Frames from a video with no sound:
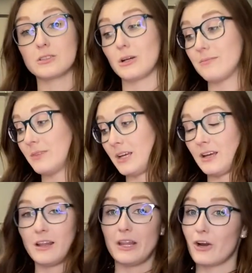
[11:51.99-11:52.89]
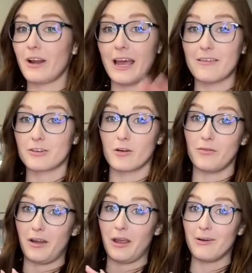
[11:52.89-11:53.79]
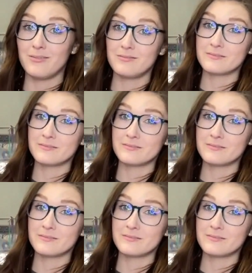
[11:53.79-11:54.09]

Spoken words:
So they already have their own video.